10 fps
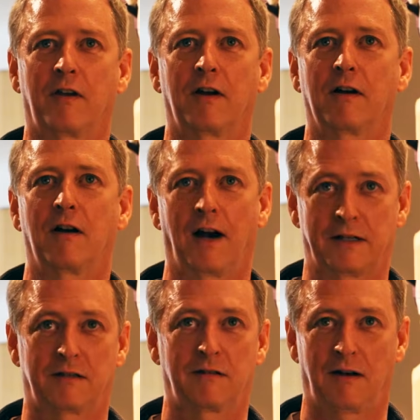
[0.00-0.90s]
thing,
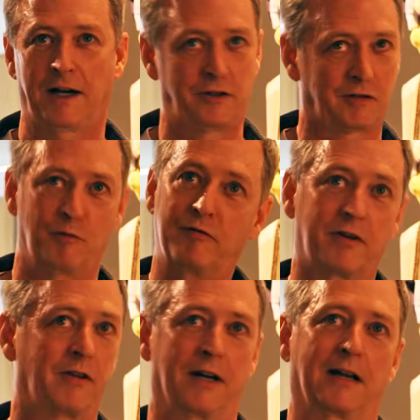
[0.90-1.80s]
I just move to
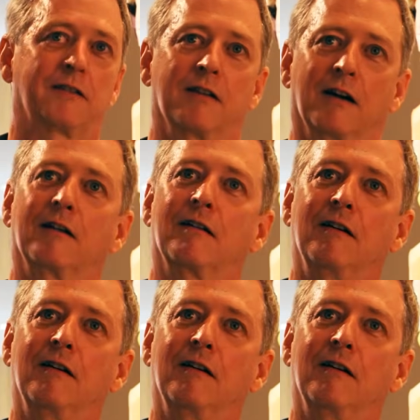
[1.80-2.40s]
the next thing,